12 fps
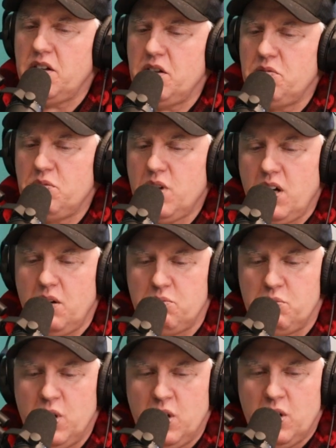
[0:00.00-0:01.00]
then
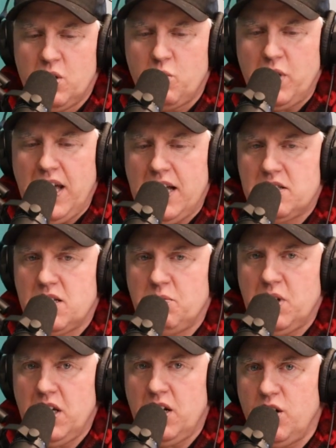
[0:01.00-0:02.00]
we had
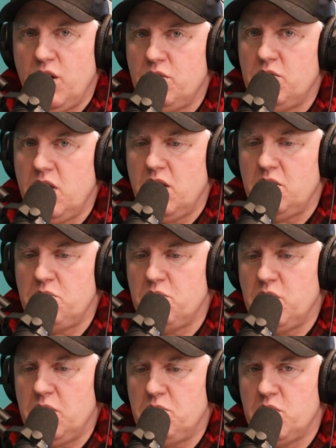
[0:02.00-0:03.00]
something here
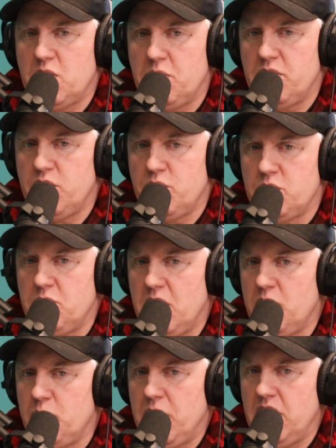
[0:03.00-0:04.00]
that some of the viewers
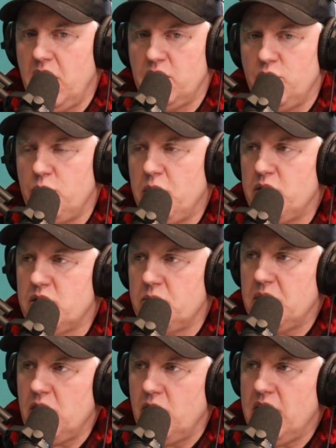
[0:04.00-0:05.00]
may or may not know about,
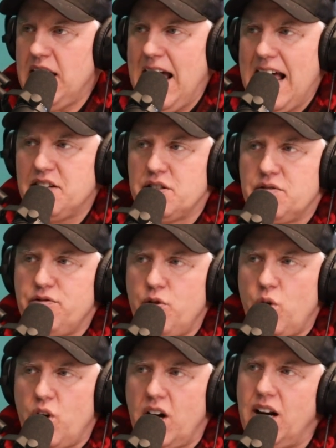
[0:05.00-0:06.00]
something called Cast
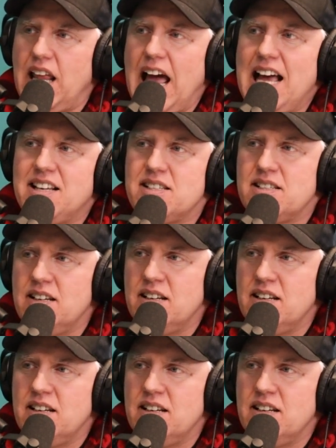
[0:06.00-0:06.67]
for Glass.